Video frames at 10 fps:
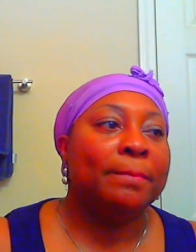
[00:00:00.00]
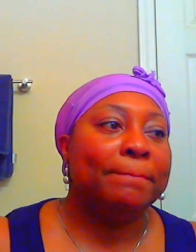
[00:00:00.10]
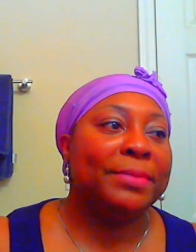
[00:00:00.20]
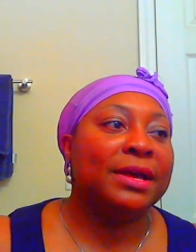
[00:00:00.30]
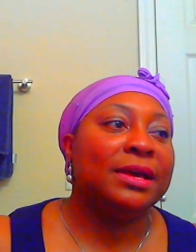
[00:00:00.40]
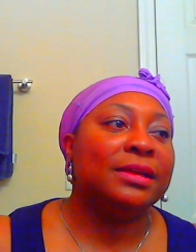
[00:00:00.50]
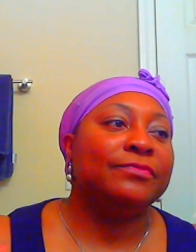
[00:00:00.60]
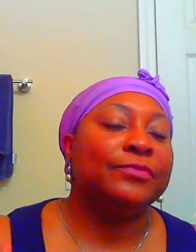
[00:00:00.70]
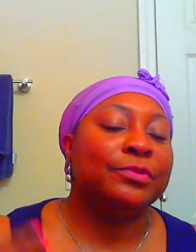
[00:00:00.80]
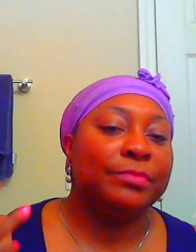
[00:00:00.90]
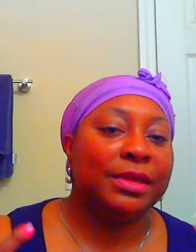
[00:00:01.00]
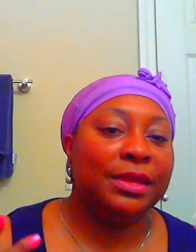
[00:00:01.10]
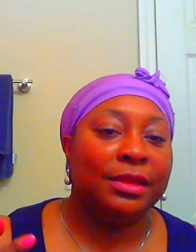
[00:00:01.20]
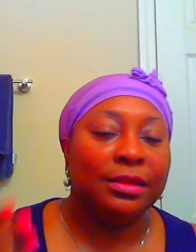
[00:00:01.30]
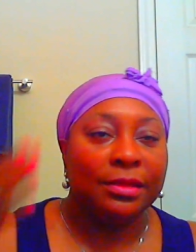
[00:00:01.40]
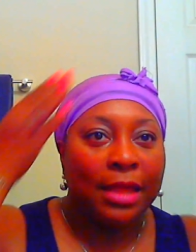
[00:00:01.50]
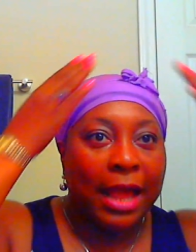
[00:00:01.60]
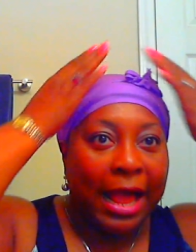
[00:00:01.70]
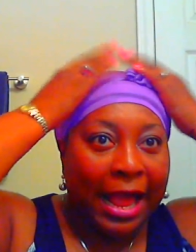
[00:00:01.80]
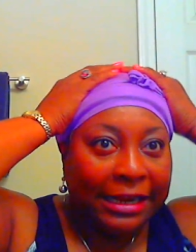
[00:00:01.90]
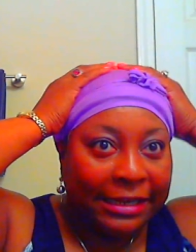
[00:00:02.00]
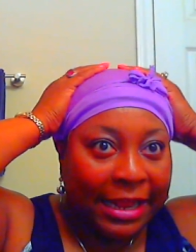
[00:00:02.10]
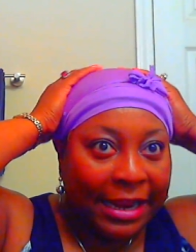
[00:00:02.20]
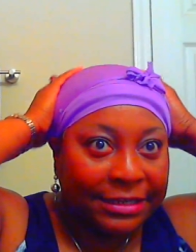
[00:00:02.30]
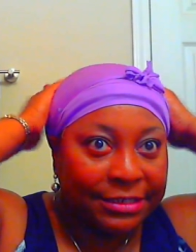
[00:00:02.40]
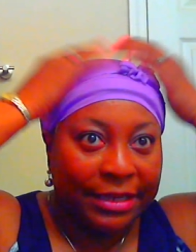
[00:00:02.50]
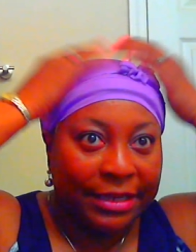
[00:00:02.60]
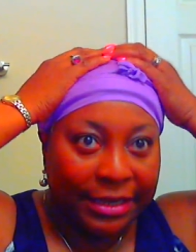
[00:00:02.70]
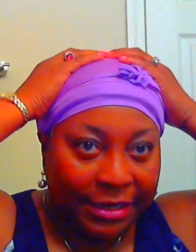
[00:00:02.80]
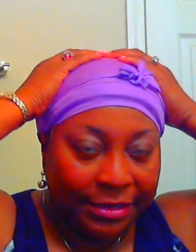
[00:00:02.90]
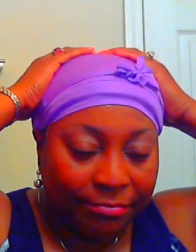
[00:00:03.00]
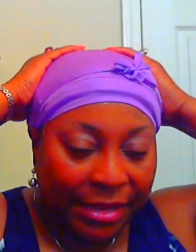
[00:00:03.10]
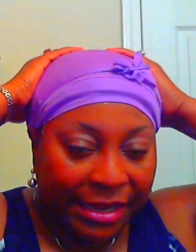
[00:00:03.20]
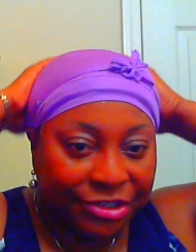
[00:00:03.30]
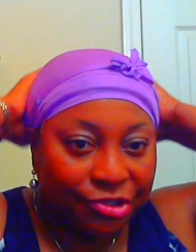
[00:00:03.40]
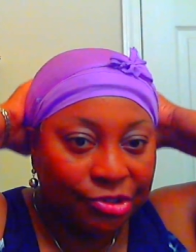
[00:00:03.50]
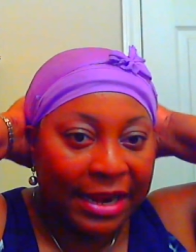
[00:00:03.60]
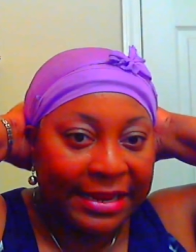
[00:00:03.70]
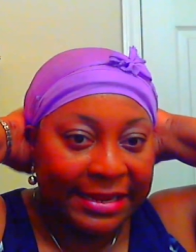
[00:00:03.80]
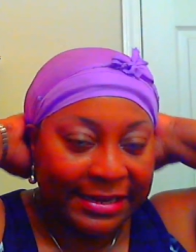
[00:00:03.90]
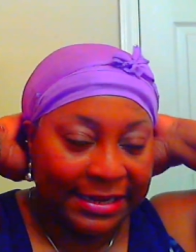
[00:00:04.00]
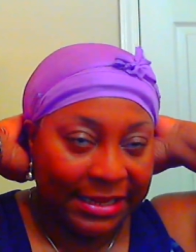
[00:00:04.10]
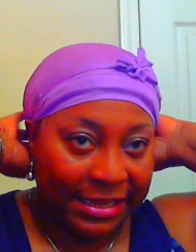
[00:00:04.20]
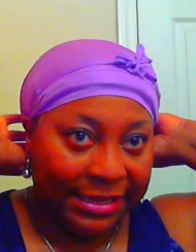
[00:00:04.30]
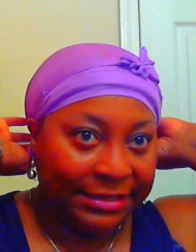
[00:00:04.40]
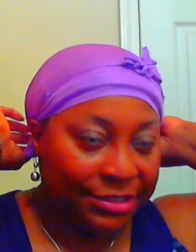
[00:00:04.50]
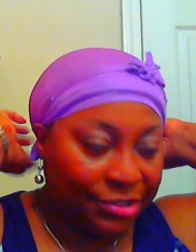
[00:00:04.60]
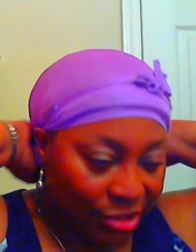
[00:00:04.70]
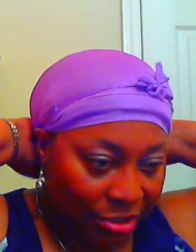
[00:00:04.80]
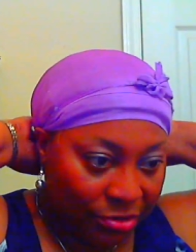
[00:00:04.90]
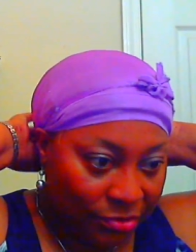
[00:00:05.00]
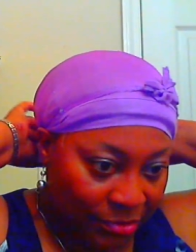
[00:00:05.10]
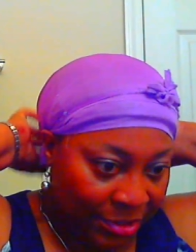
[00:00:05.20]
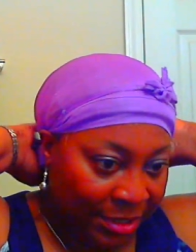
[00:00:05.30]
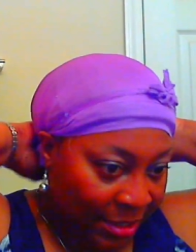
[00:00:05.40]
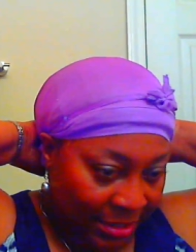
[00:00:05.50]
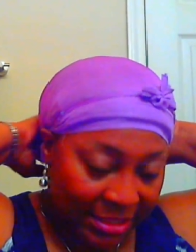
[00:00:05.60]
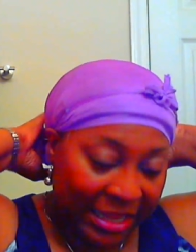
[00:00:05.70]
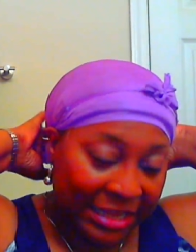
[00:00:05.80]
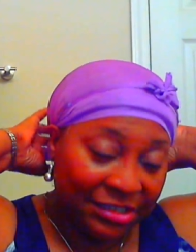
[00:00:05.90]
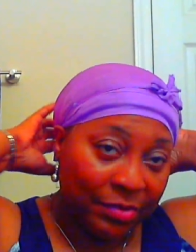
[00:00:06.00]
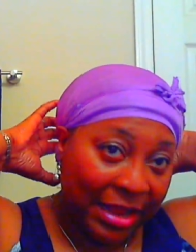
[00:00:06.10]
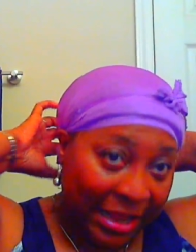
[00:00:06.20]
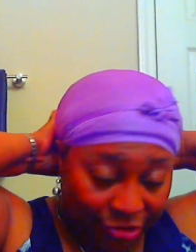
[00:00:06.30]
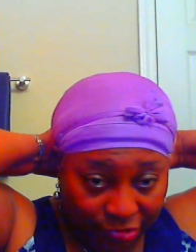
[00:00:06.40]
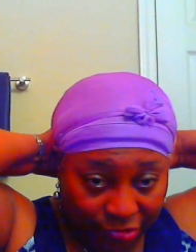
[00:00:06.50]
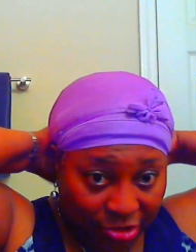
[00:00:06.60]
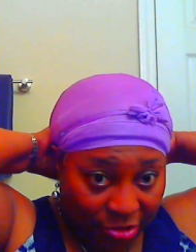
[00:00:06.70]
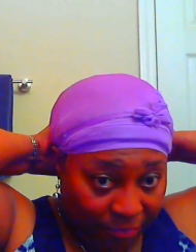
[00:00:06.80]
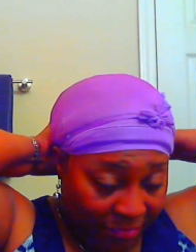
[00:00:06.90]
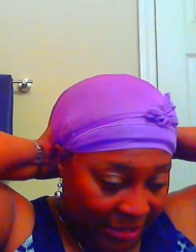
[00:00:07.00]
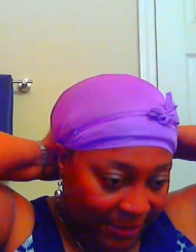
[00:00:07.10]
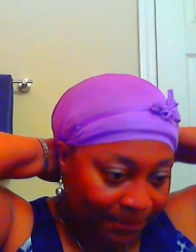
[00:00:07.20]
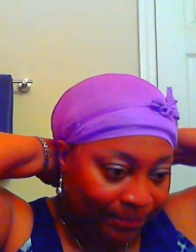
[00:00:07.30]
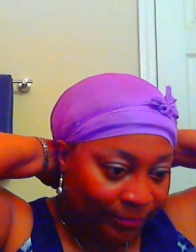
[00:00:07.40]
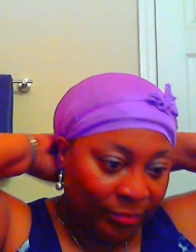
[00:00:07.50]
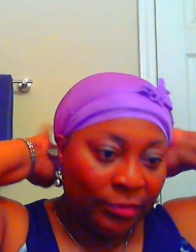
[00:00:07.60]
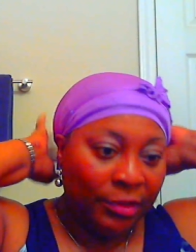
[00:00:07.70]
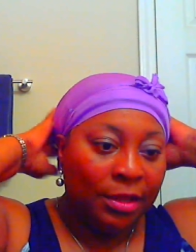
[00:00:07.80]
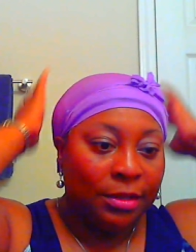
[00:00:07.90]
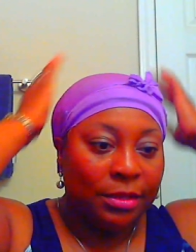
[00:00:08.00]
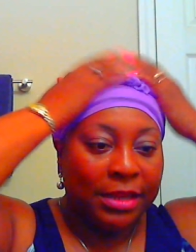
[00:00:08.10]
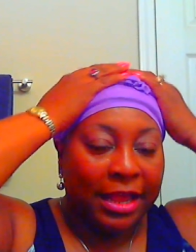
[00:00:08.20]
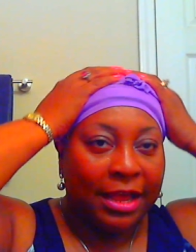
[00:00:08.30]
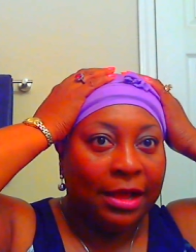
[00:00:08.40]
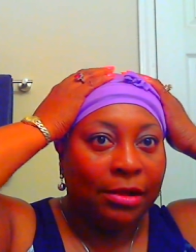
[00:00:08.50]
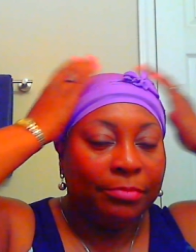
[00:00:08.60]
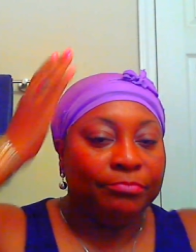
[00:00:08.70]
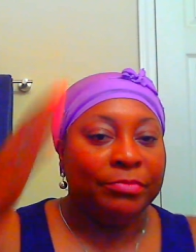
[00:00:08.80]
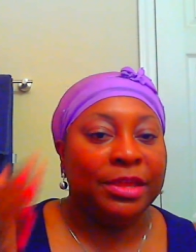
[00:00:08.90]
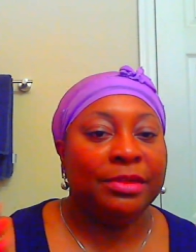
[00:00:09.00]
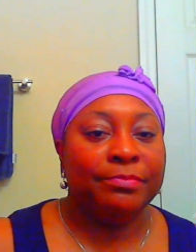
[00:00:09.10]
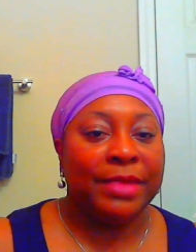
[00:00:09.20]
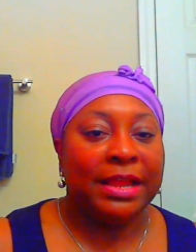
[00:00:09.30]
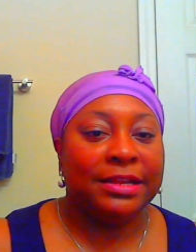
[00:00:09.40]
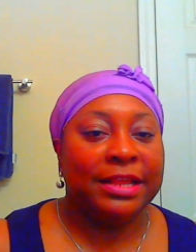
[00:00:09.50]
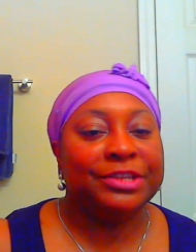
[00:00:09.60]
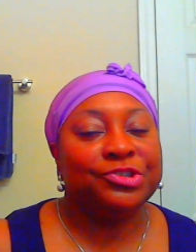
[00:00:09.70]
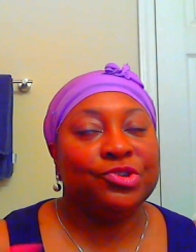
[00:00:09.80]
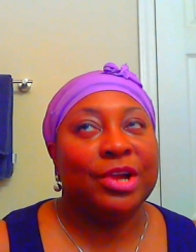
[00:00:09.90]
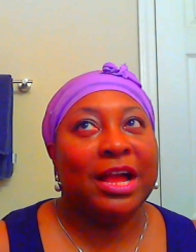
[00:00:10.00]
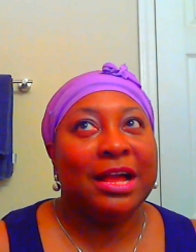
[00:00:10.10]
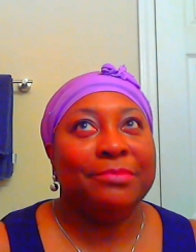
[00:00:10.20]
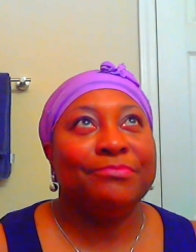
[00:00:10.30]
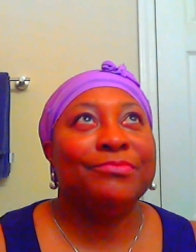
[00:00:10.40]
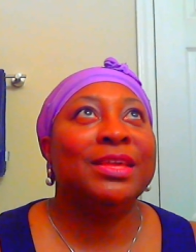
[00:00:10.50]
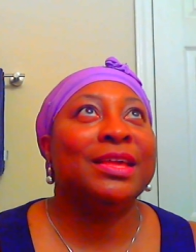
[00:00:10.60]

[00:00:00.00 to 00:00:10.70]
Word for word: But for me, I like to make sure I get heat, so that's why I do so many. Now, me by nature, I'm